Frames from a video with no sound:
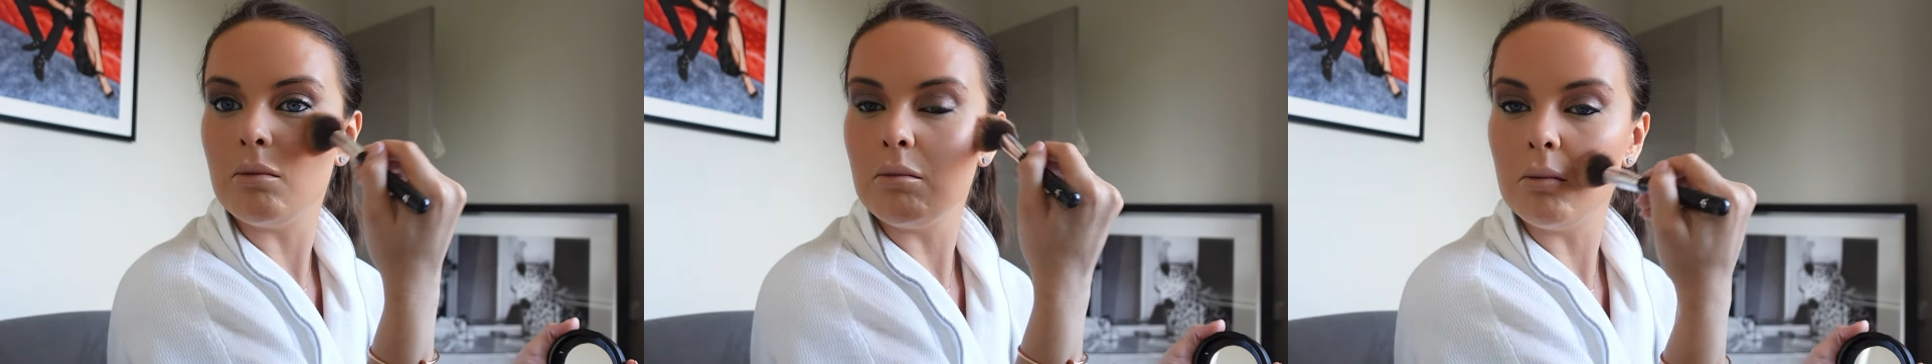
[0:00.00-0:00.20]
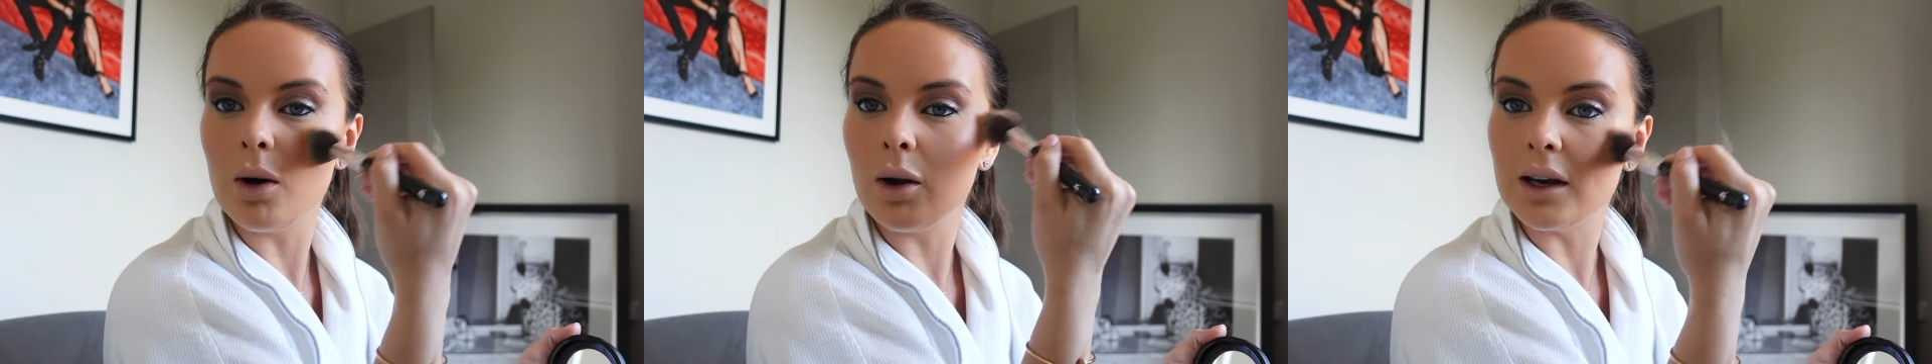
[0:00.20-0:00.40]

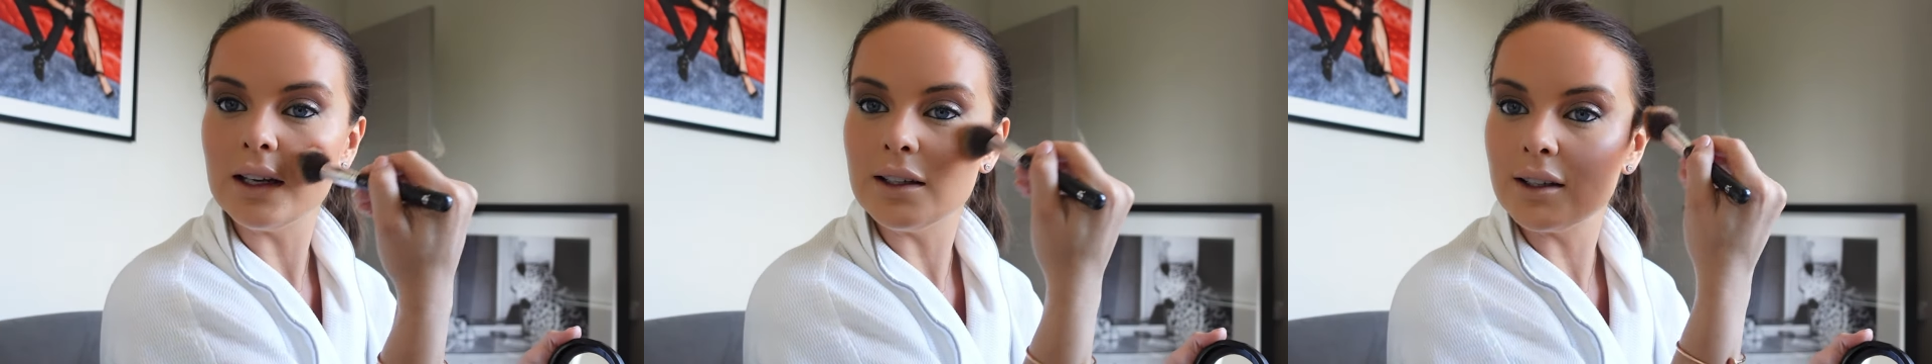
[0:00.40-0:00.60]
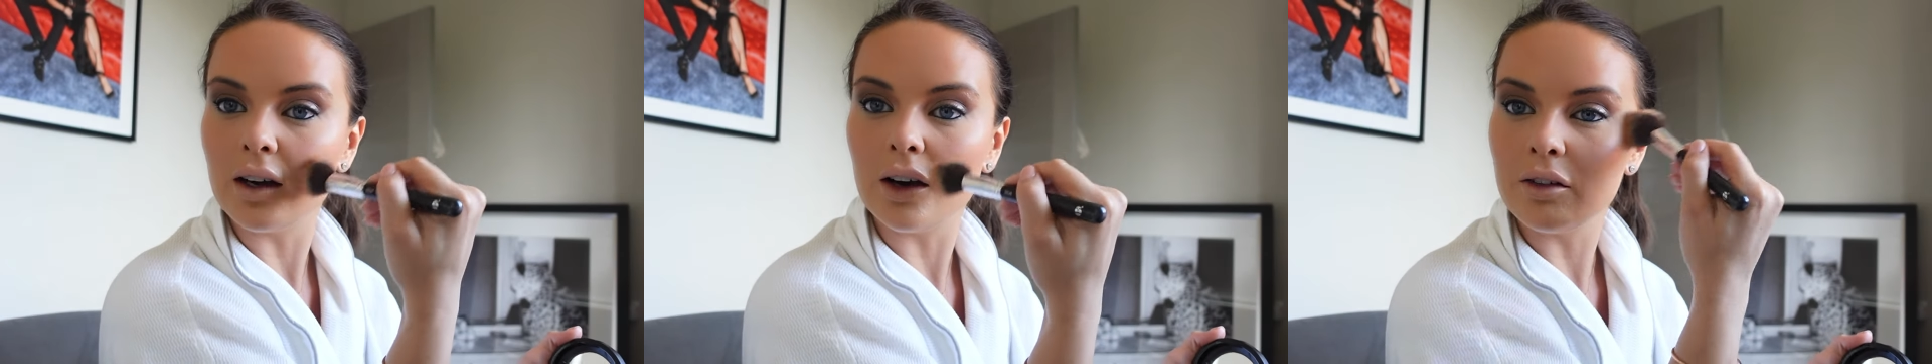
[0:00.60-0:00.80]
Molly
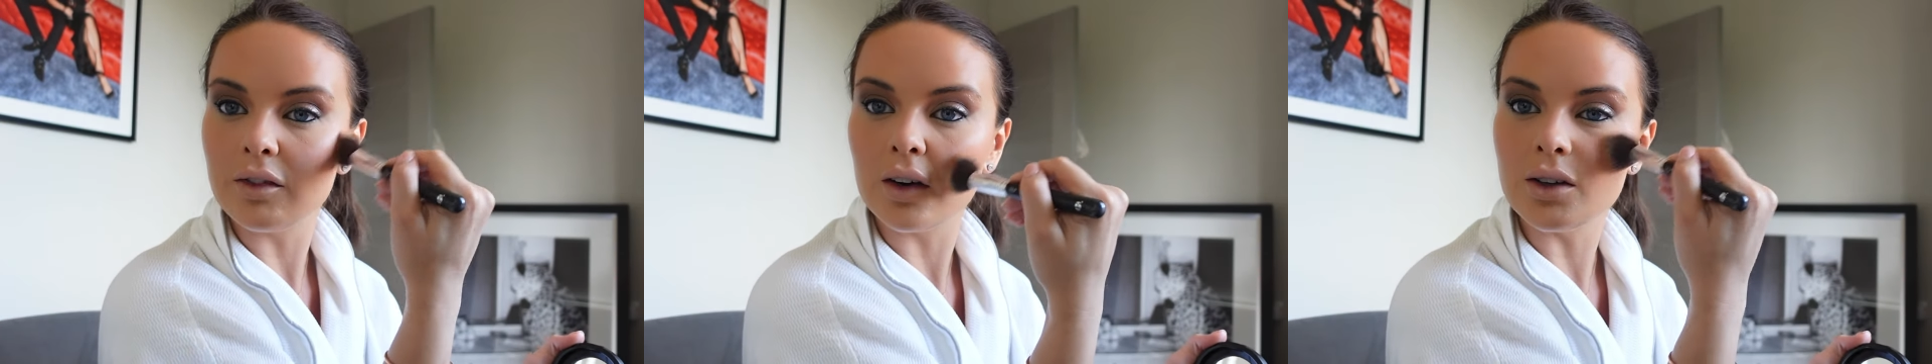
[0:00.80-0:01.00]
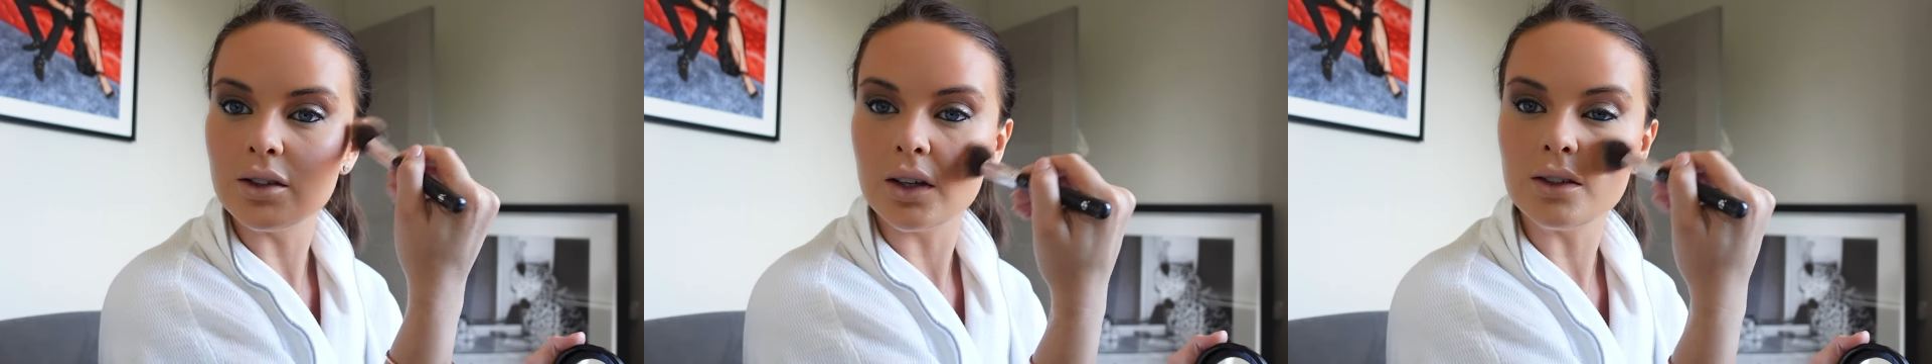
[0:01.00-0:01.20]
did our
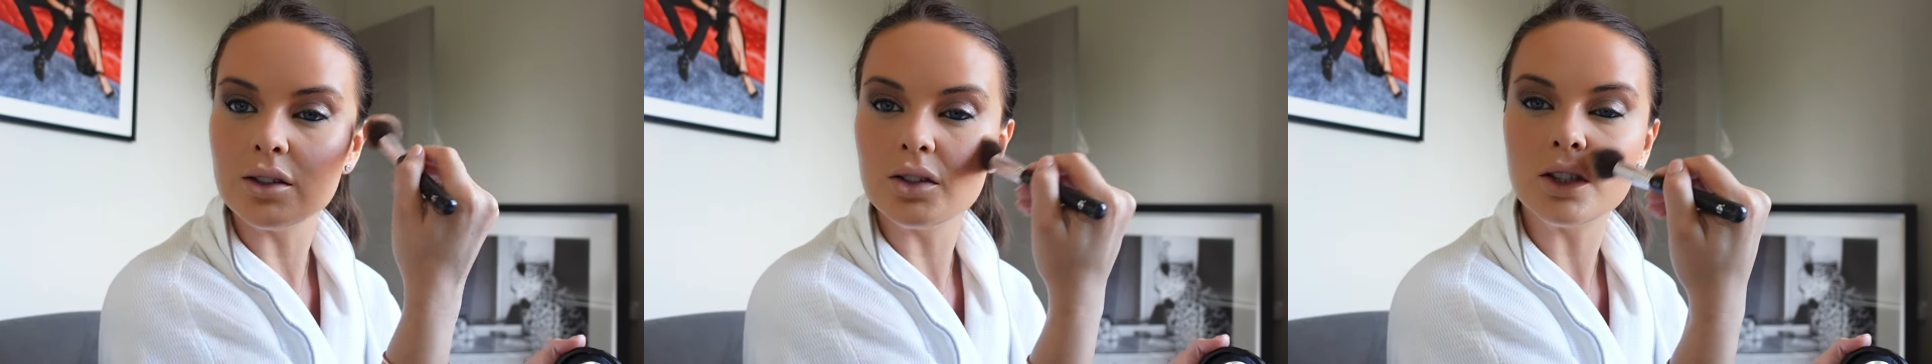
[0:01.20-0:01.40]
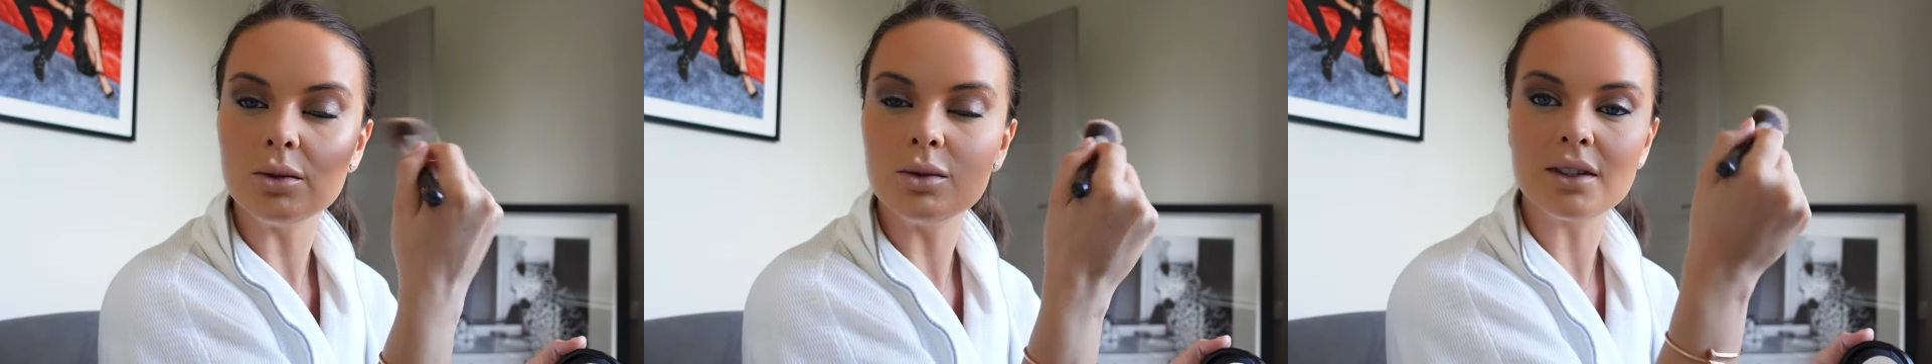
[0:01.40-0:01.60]
photos
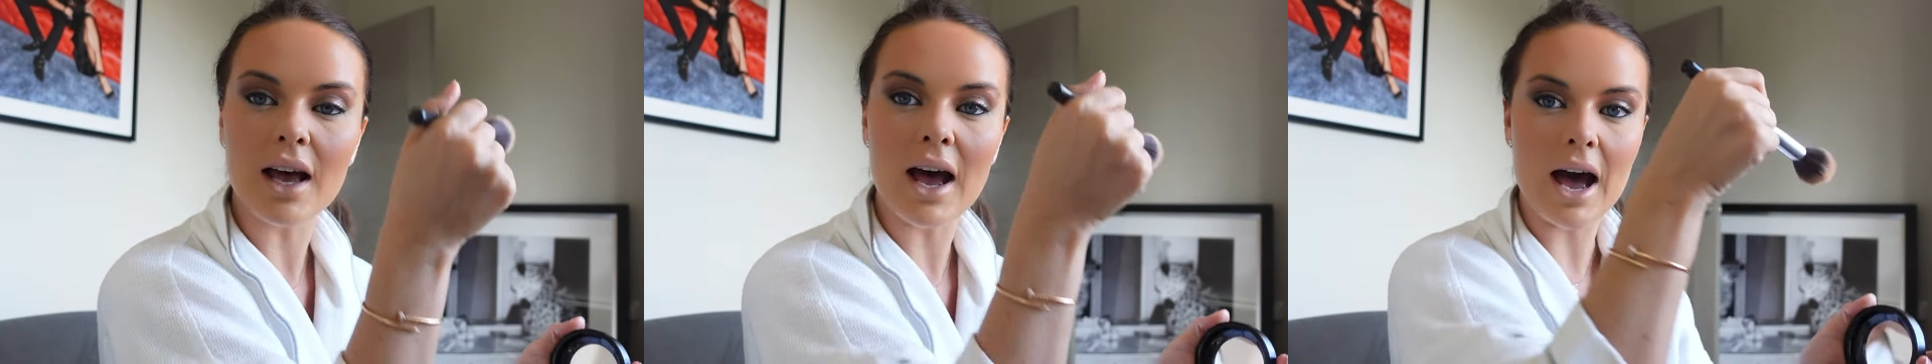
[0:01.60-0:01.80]
and she was